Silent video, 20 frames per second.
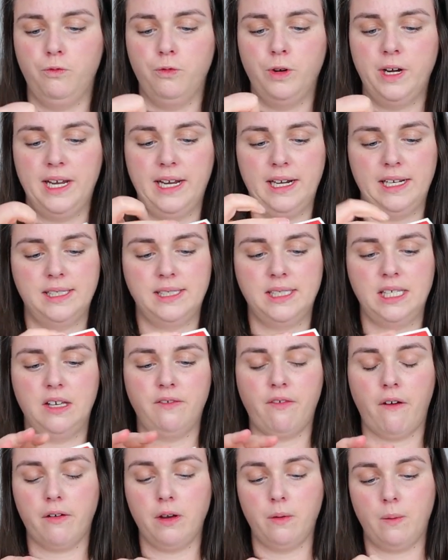really
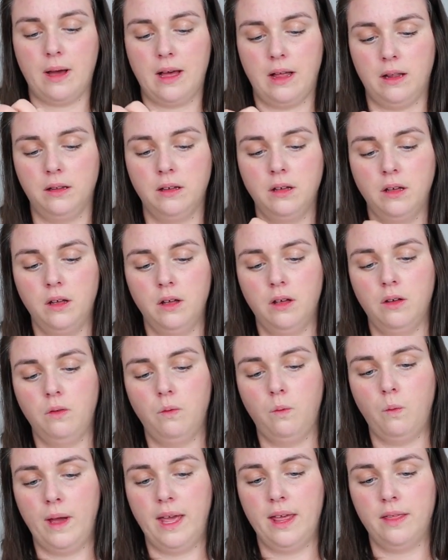see very well
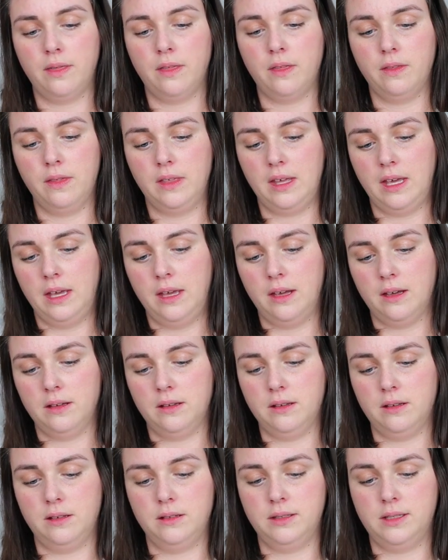with the
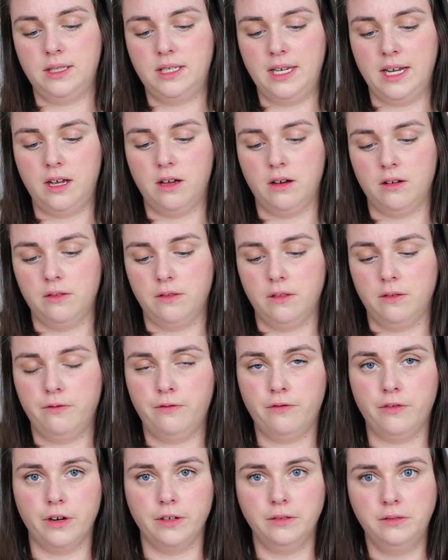sticker on the
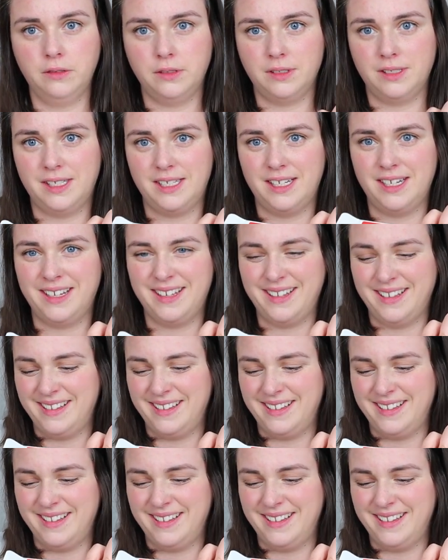front.